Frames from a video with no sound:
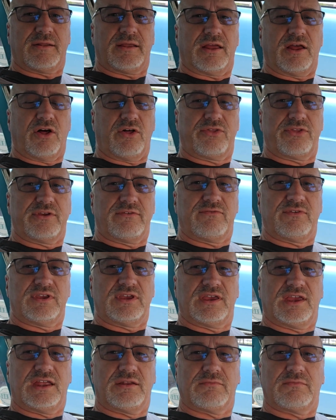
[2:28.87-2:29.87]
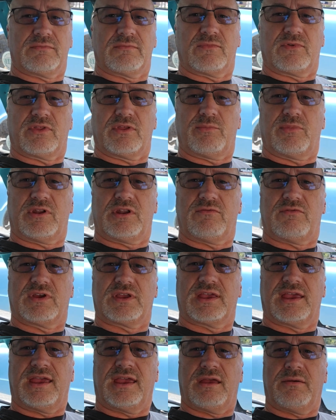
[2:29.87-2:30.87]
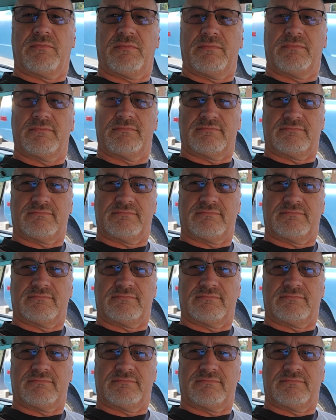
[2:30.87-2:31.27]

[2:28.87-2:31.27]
Healthy V8 with a bit of a cam.